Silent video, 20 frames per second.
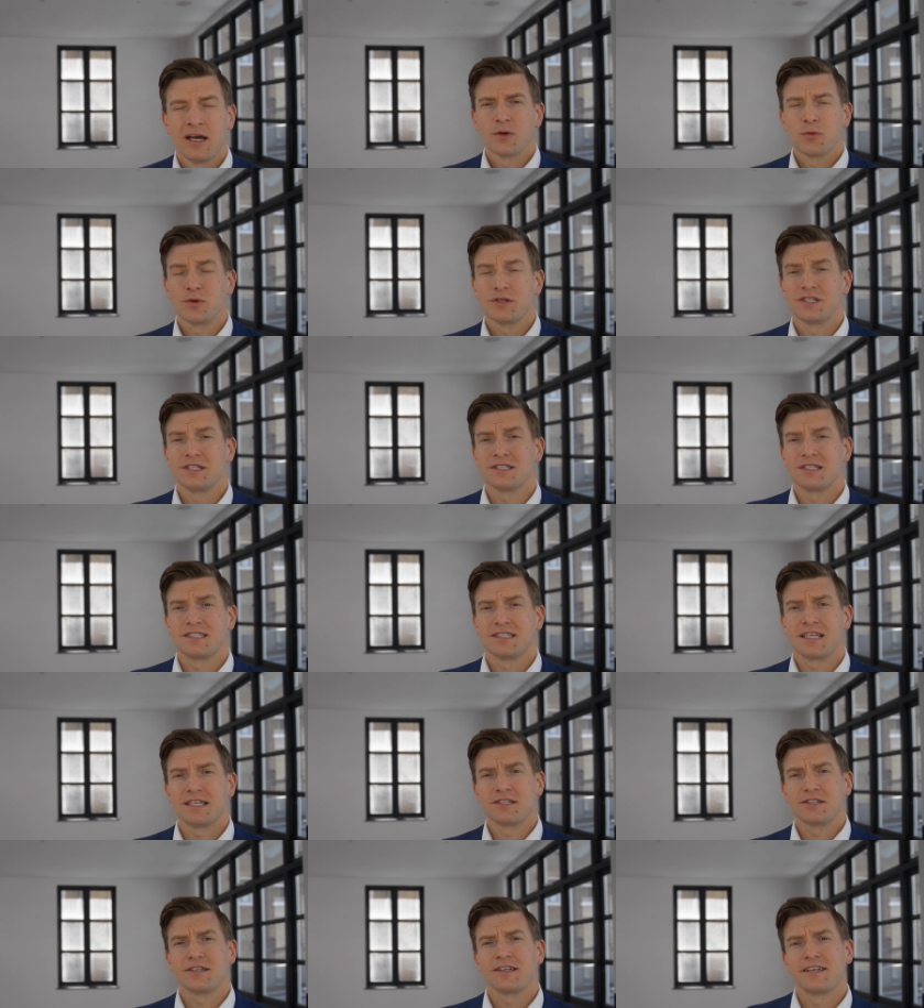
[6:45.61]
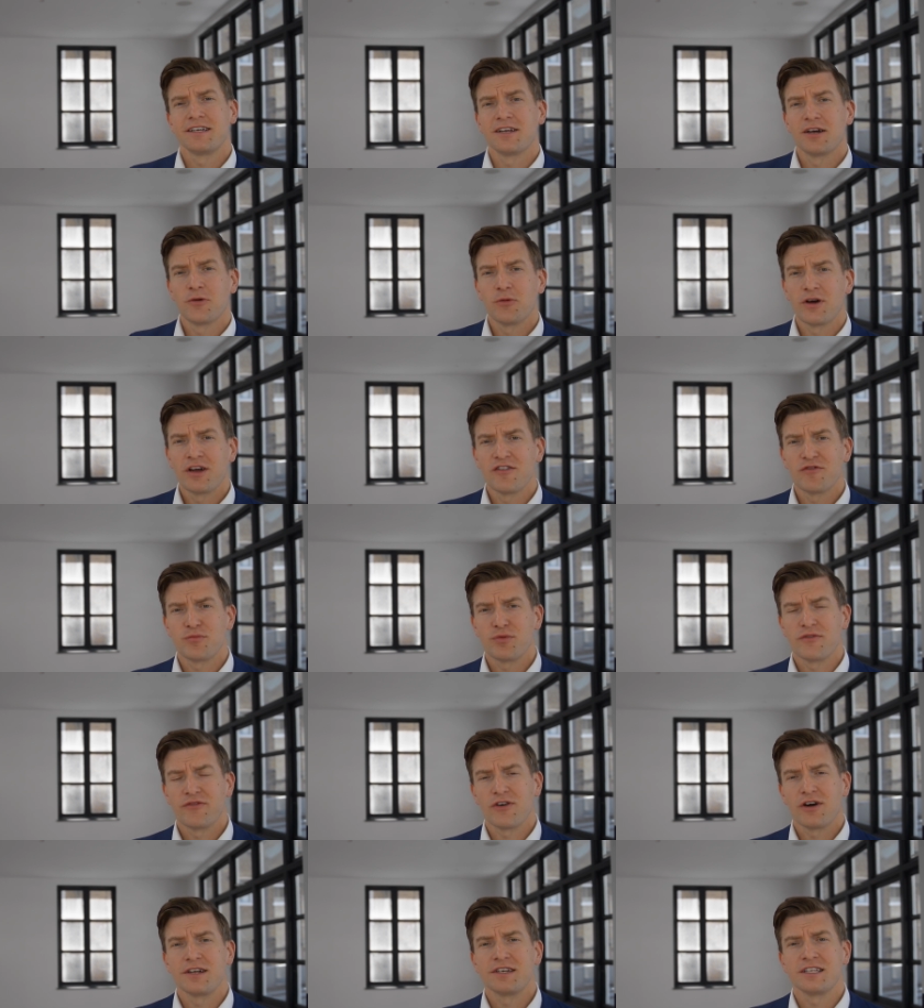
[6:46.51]
which is essentially a way of
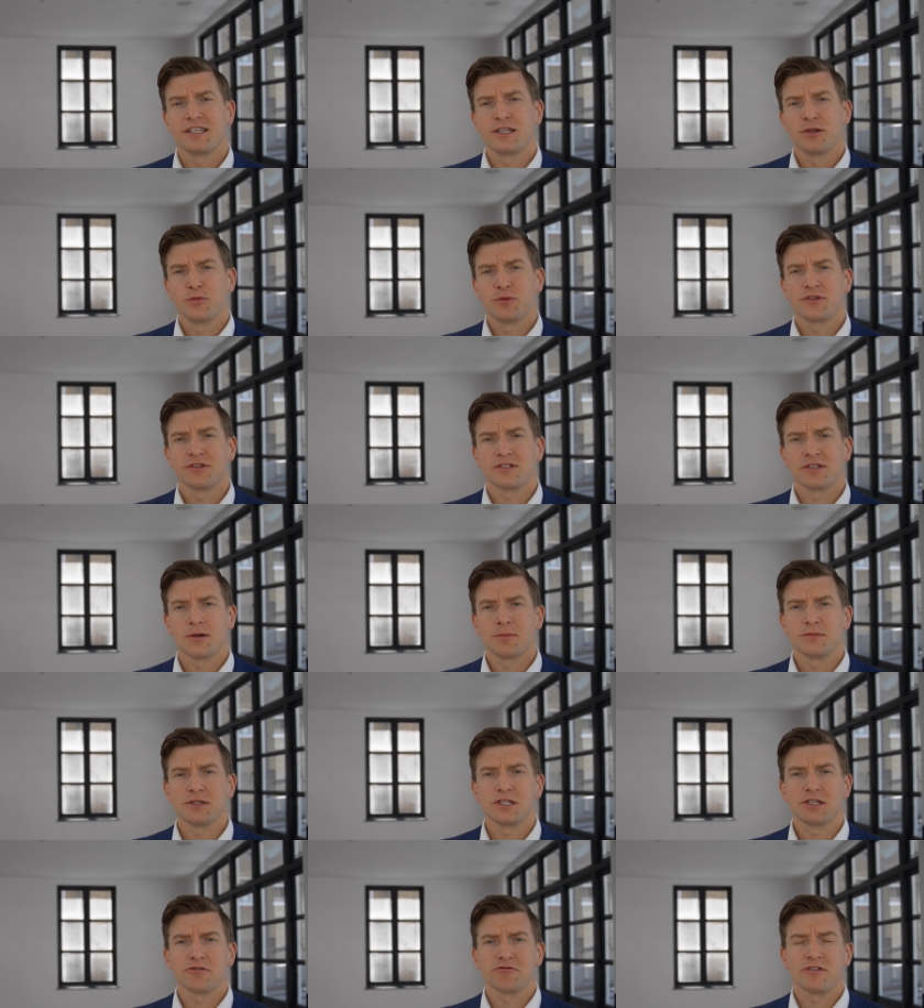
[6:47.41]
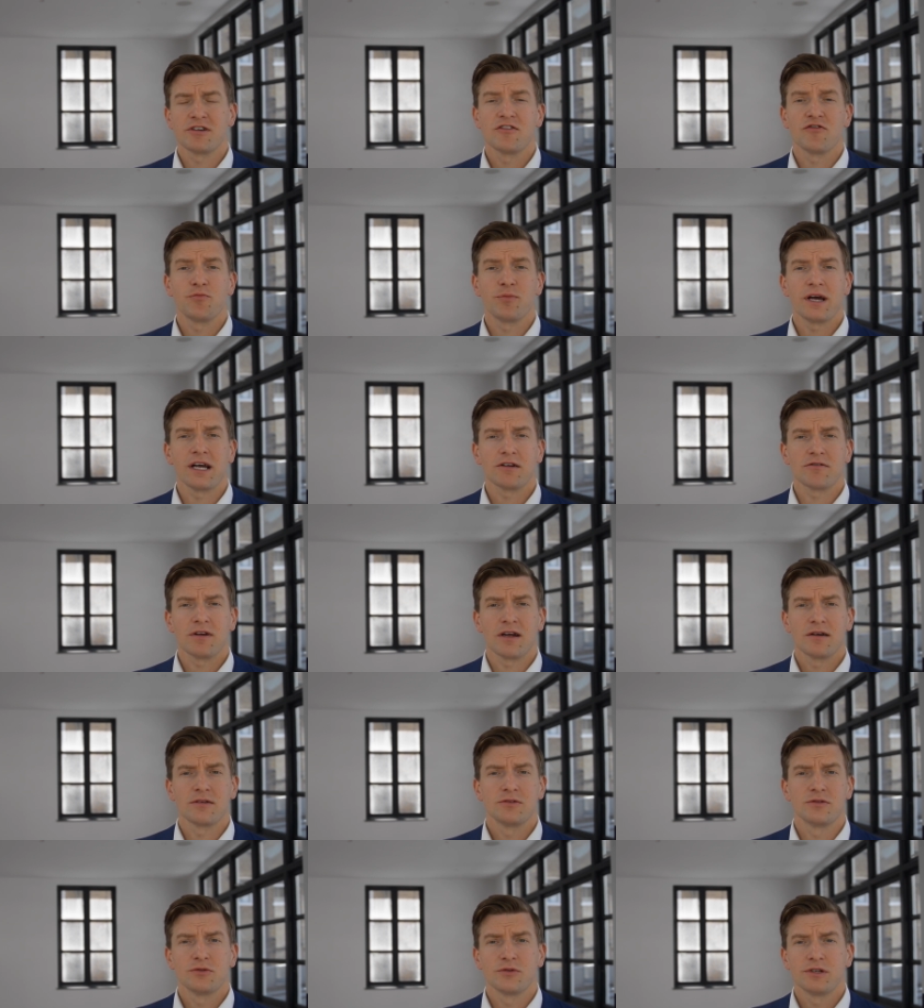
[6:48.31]
providing you with some degree of
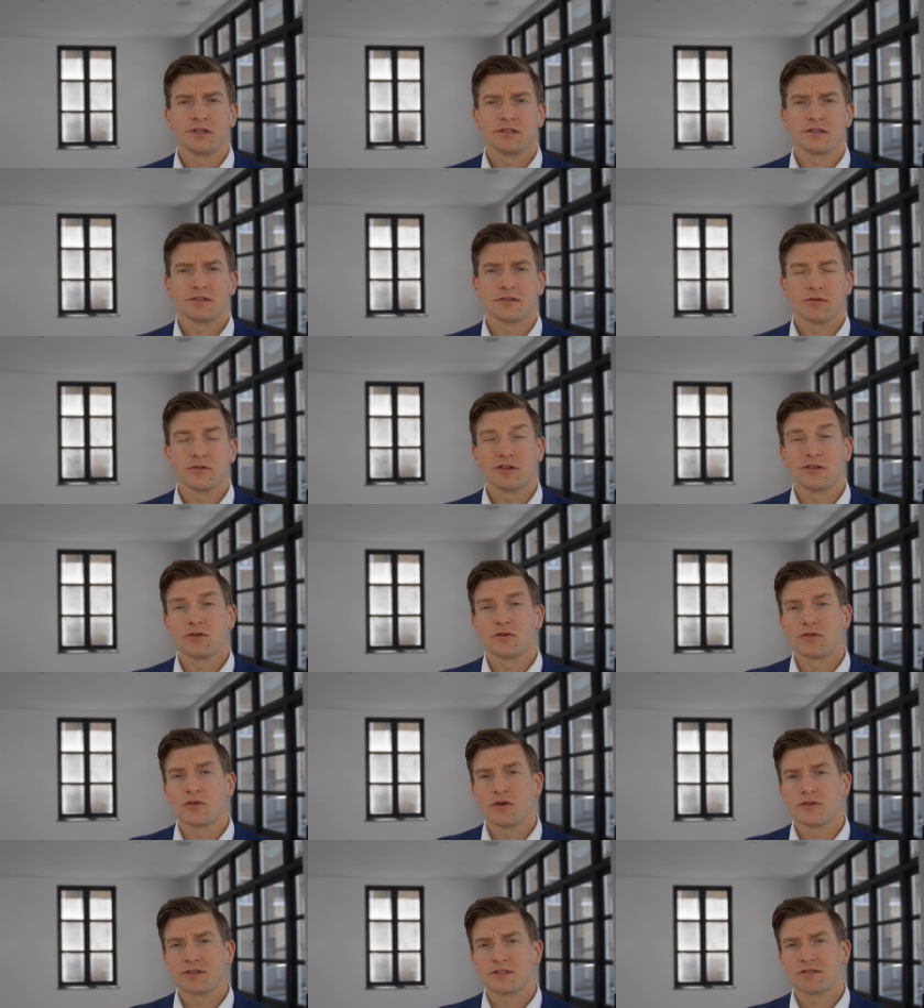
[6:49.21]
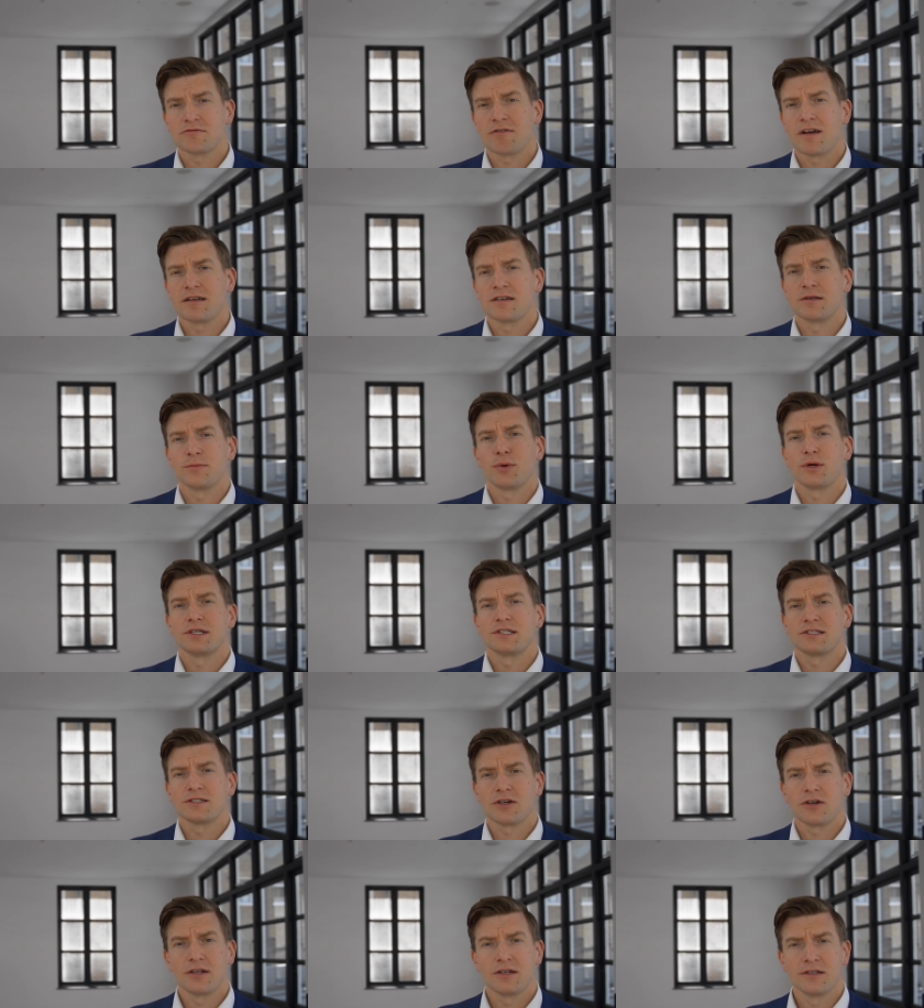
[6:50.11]
background noise so that you're not surrounded by
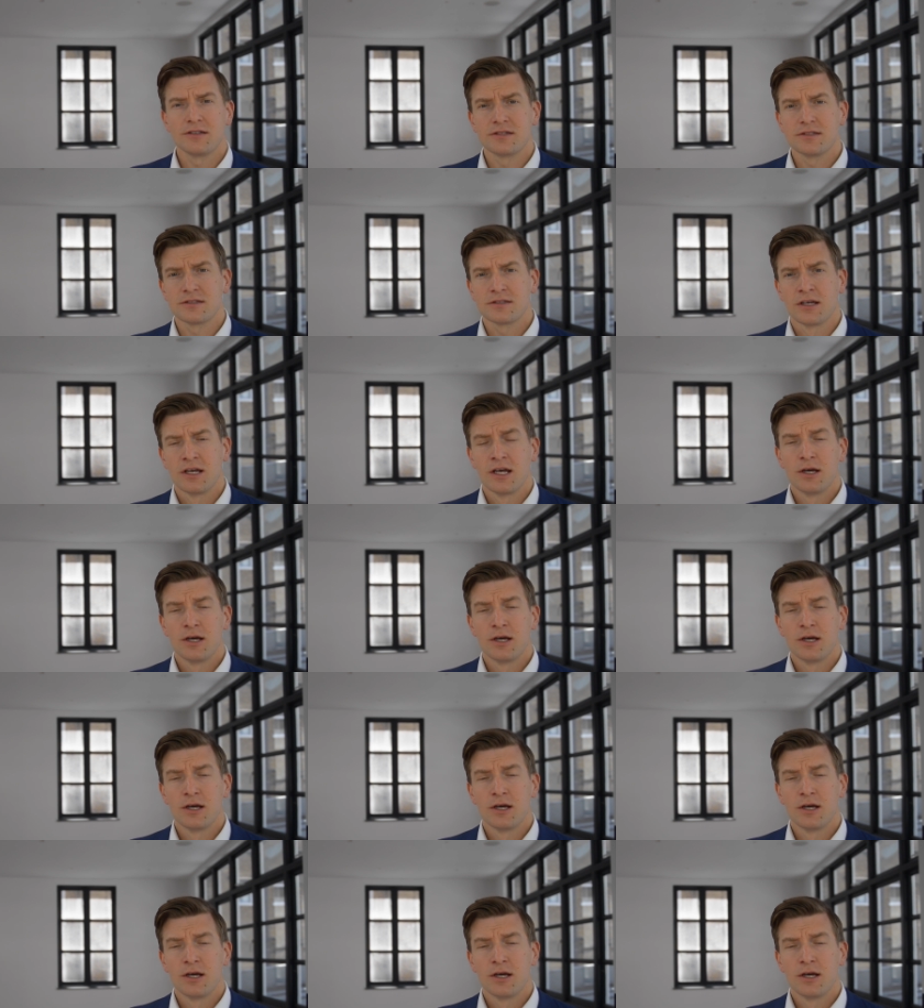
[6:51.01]
silence,